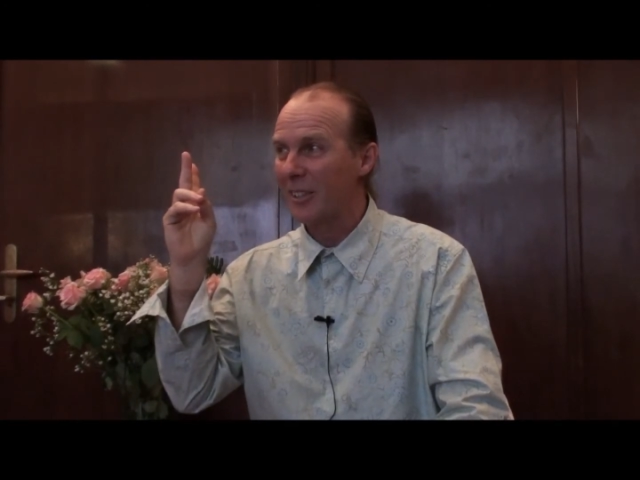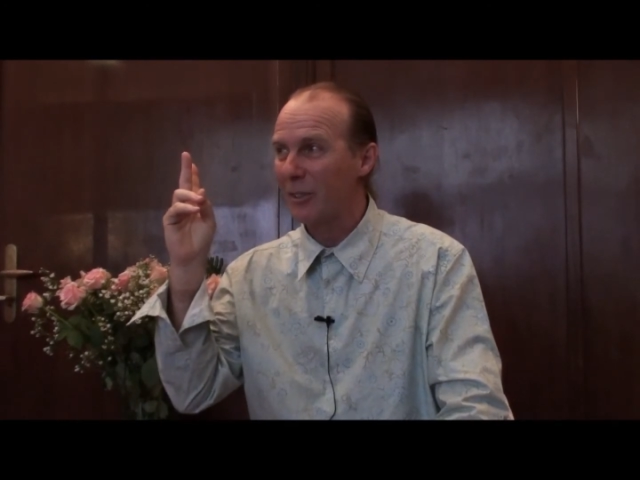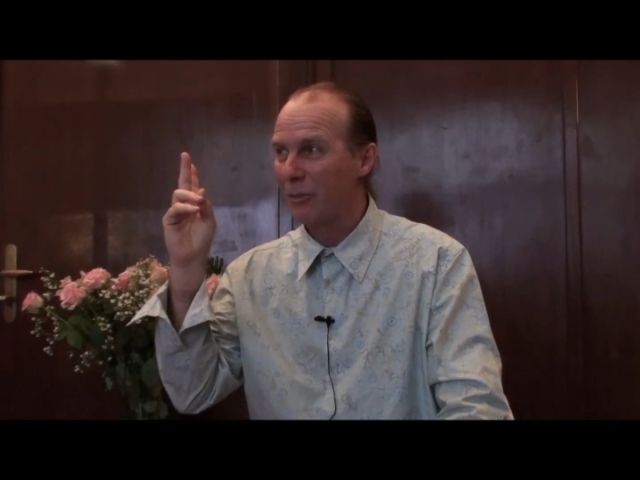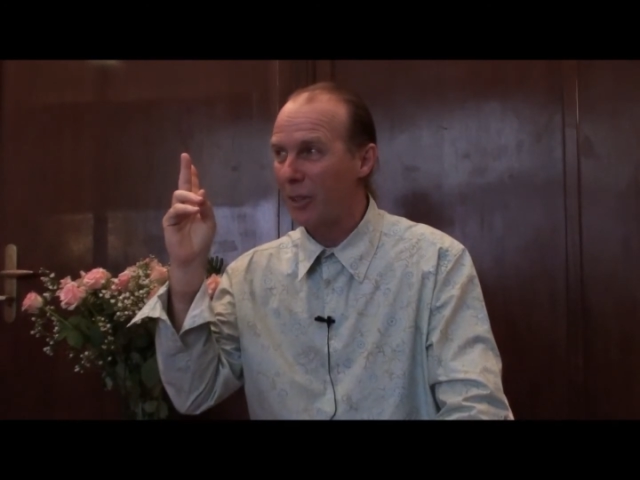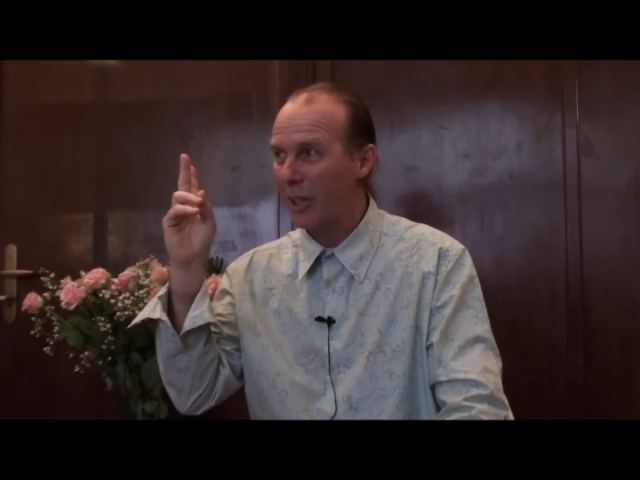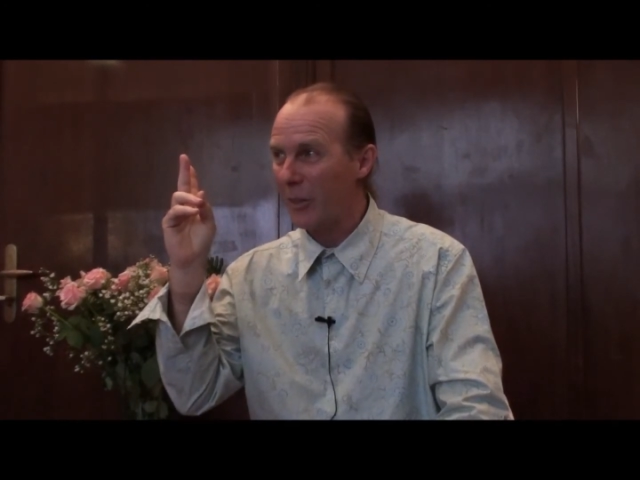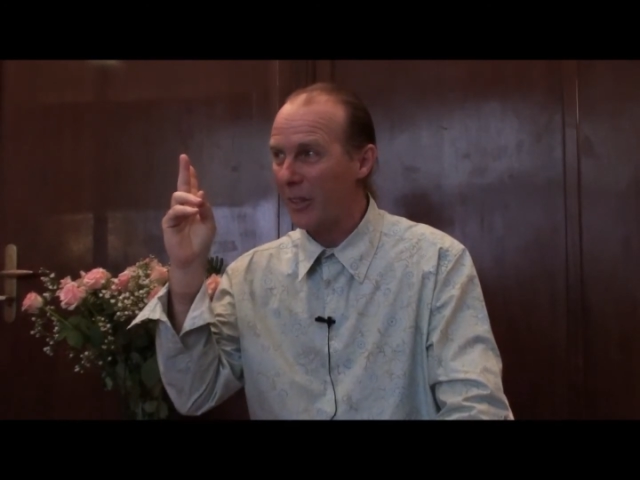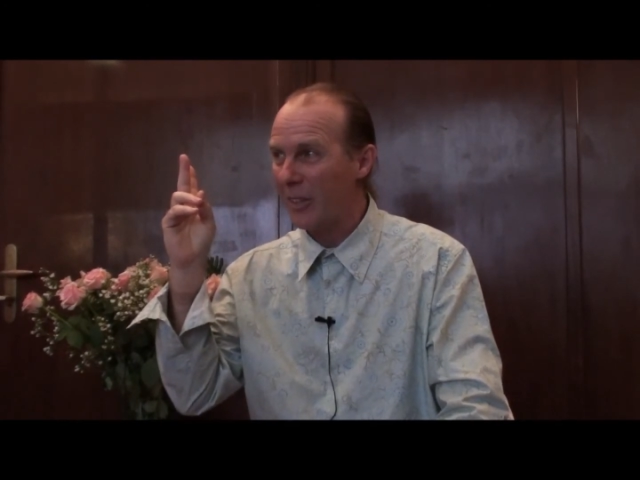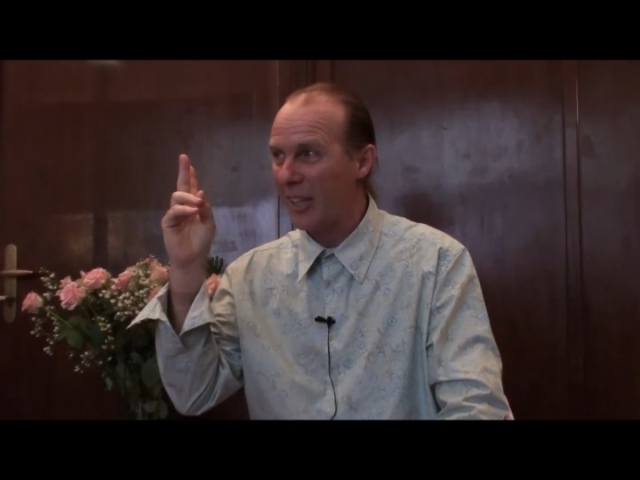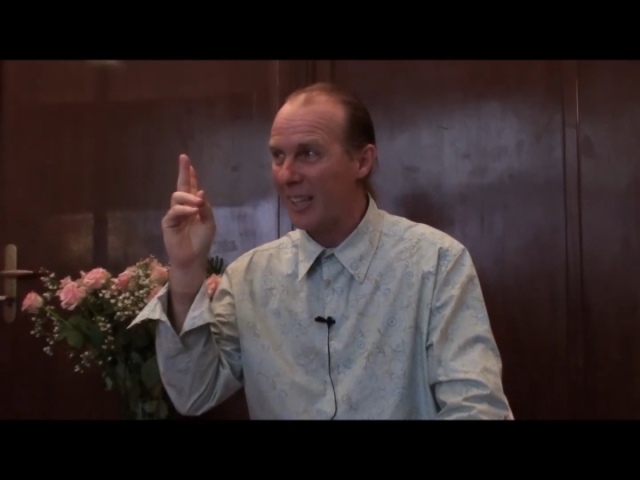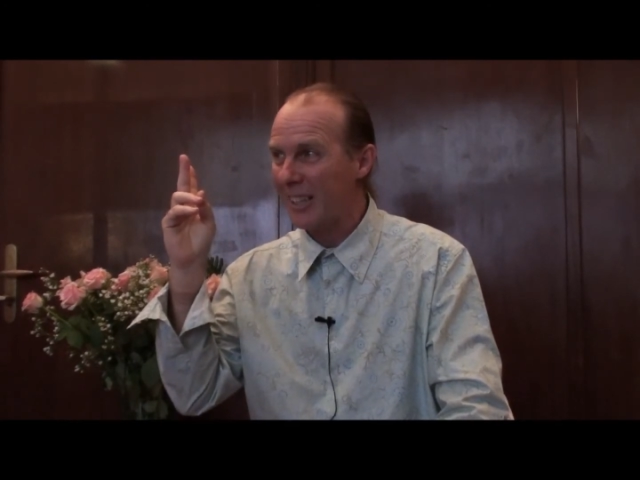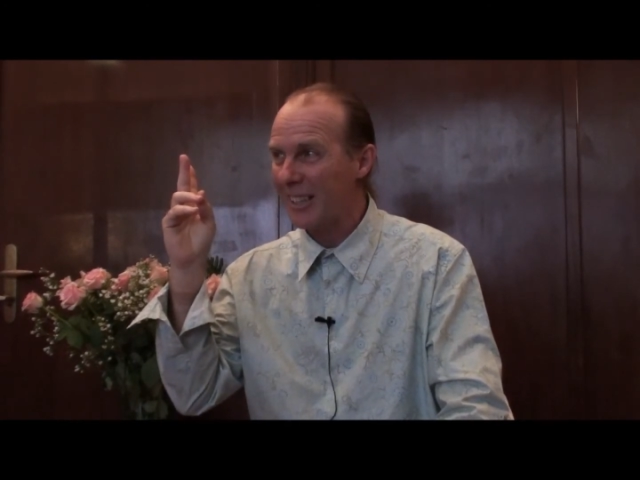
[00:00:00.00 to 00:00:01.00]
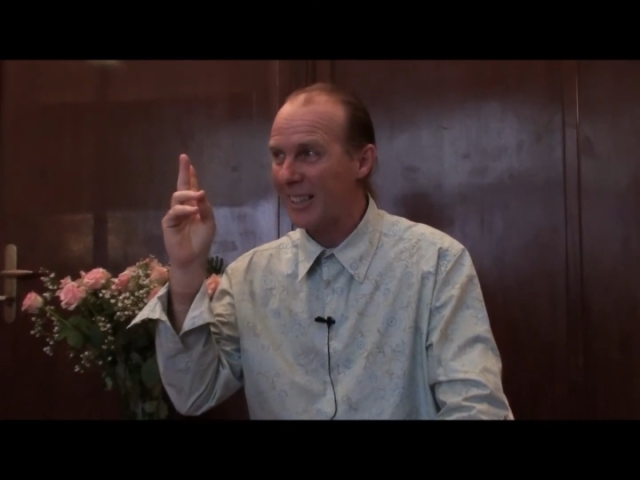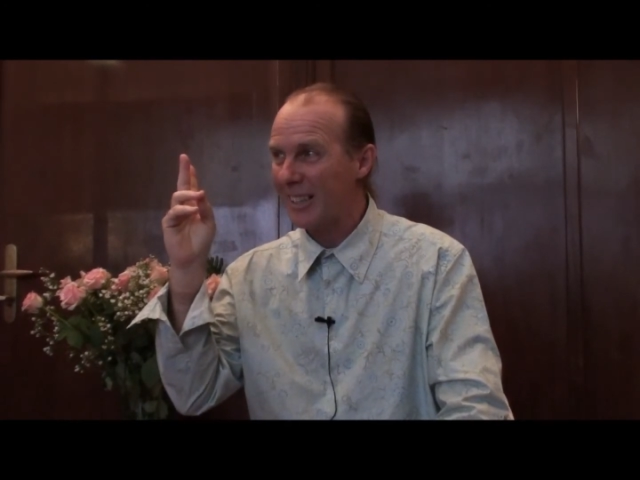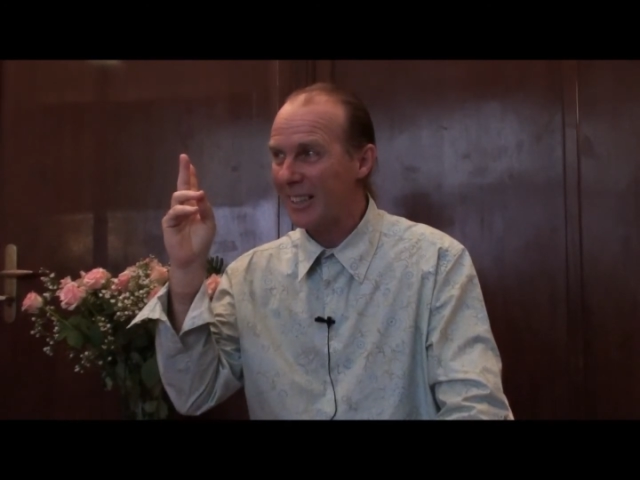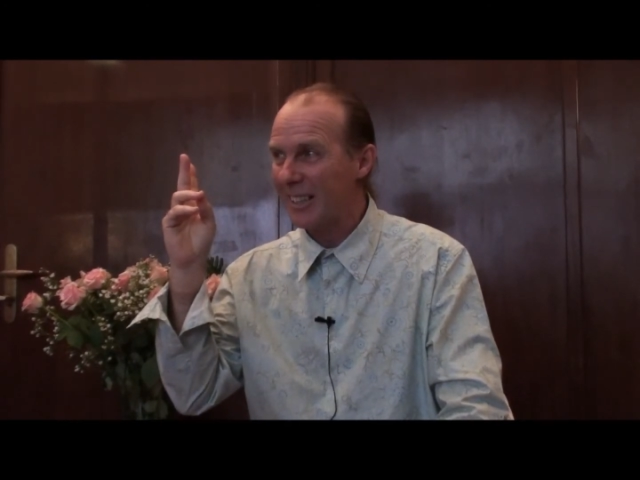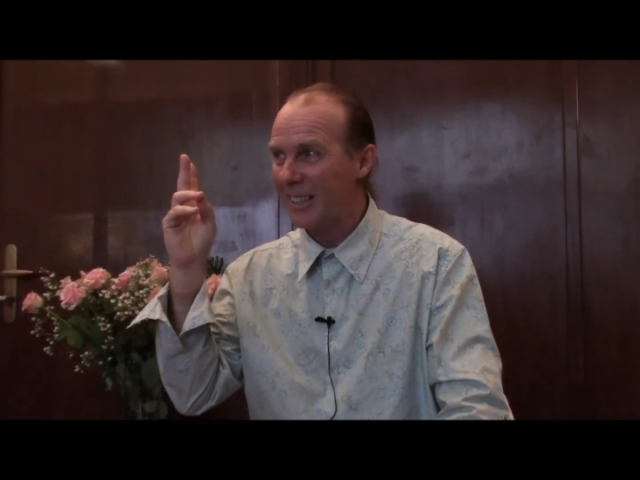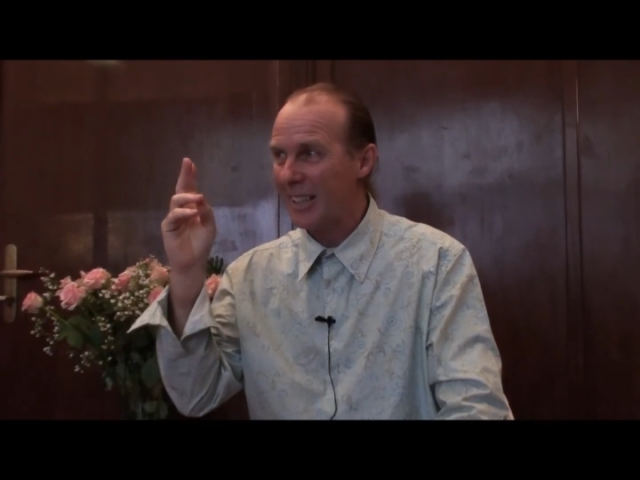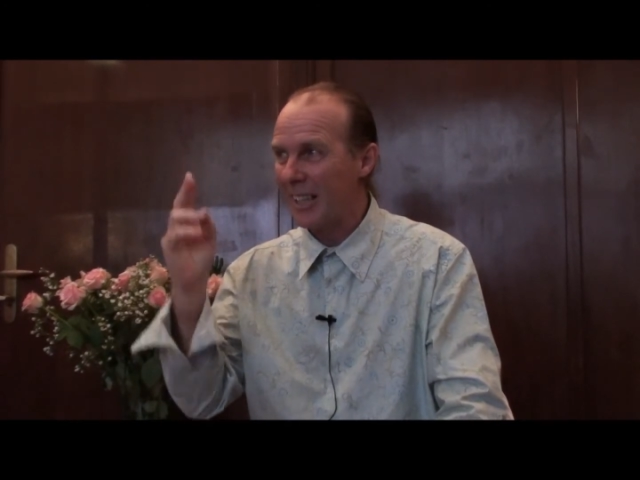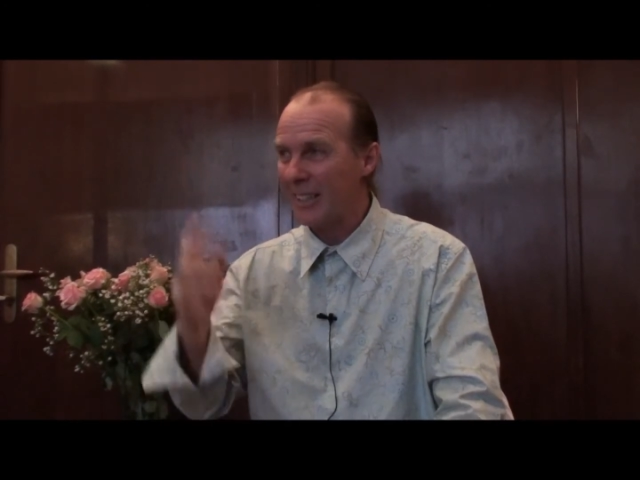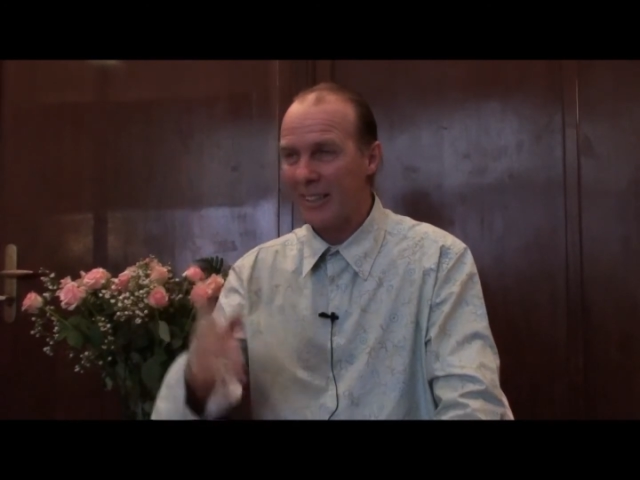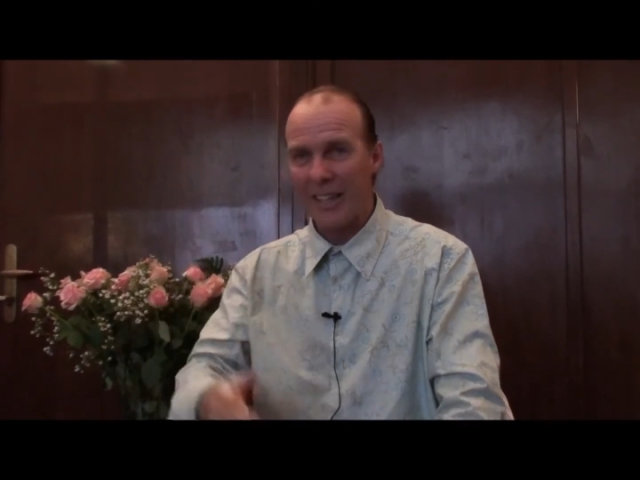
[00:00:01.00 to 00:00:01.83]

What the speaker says: You following that? It